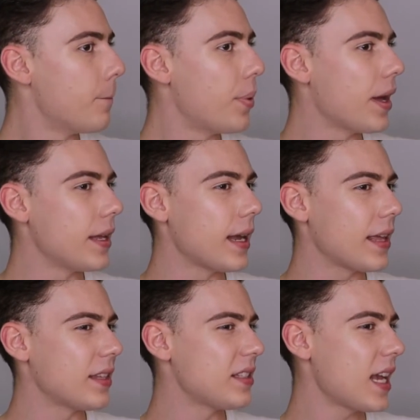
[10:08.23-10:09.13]
but
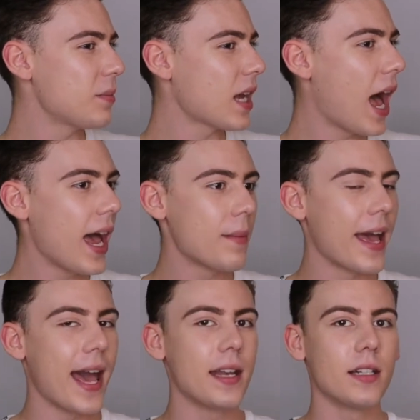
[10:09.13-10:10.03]
at the same time,
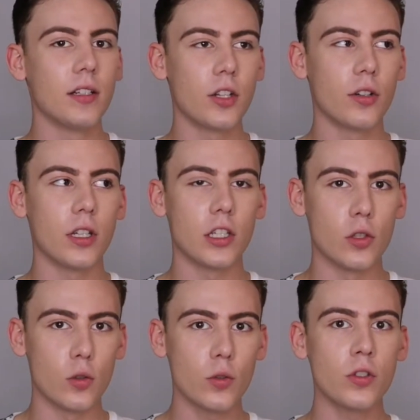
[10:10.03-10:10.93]
I had to literally
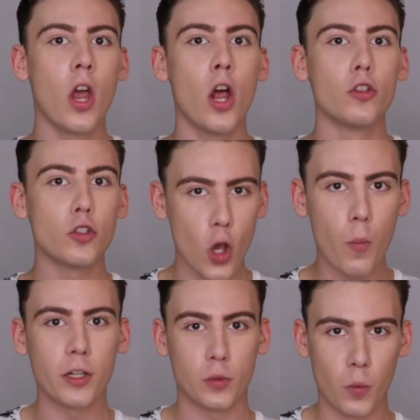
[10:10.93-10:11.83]
use
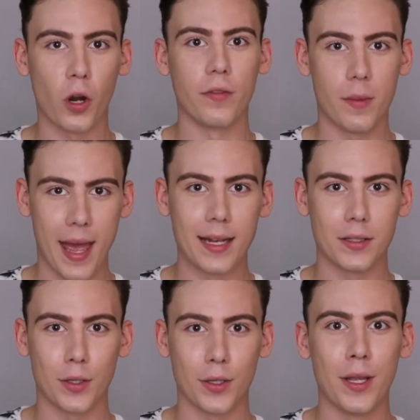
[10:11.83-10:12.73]
so much more of the
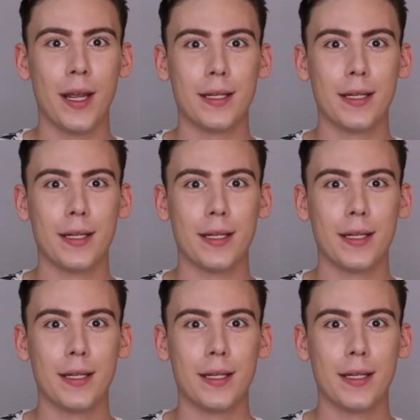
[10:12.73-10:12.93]
pencil